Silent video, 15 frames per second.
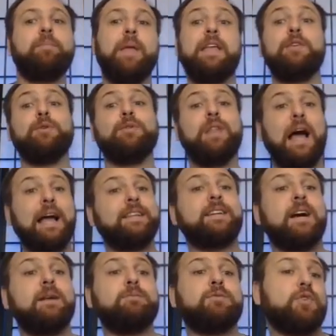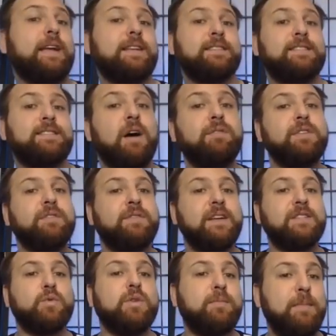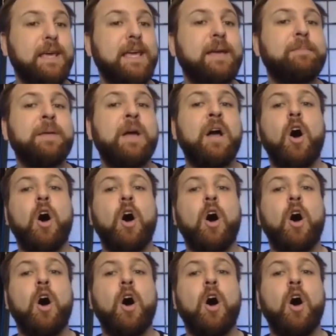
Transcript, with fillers: and you'd like to come train self defense with me,